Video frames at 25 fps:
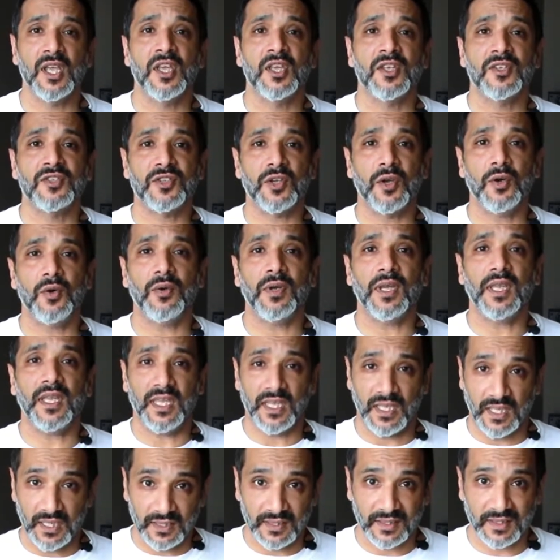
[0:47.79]
So
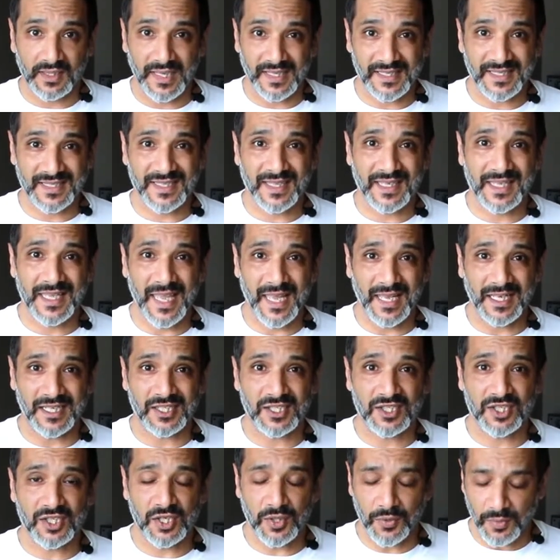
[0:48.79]
let's
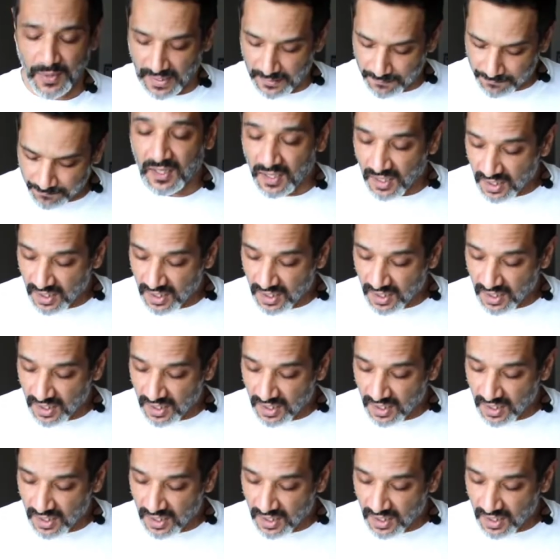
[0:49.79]
get to it.